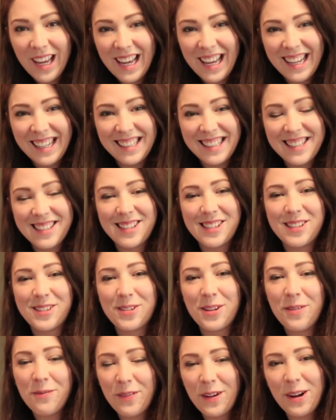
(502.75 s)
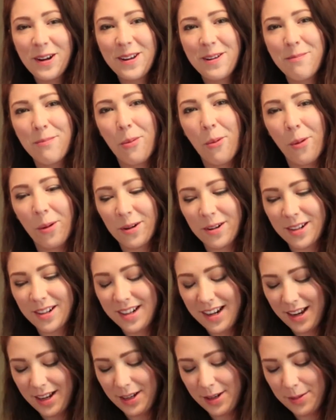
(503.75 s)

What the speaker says: and this is very important.